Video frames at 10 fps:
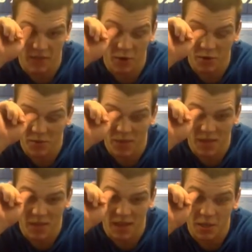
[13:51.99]
first
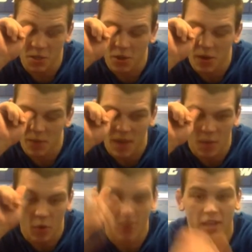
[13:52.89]
because I showed up
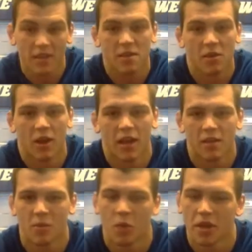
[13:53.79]
that morning and still had
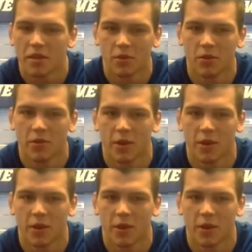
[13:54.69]
some weight to lose.